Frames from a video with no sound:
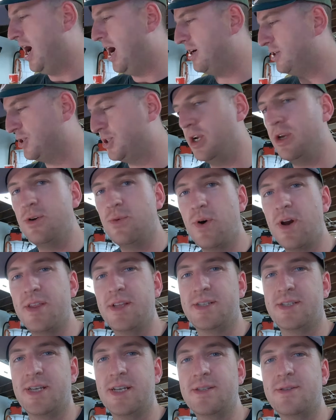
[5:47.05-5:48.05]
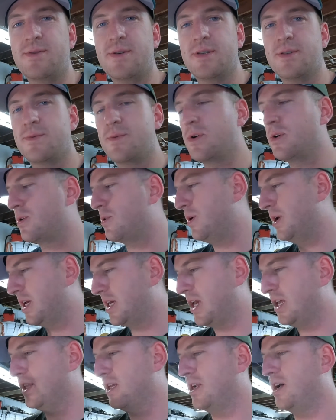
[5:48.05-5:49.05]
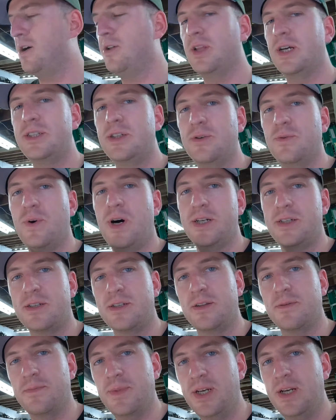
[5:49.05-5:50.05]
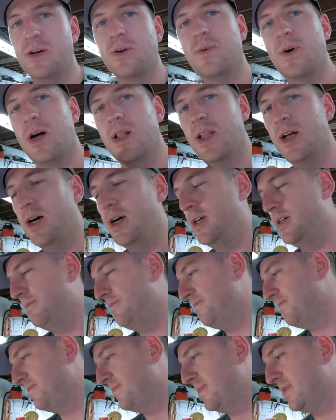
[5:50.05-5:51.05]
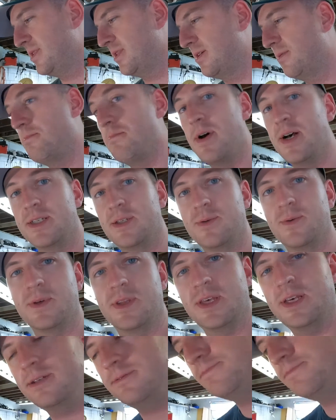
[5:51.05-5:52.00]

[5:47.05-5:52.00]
I'll show you where the sensor is real quick, and then I'll let you watch the meter while I mess with it.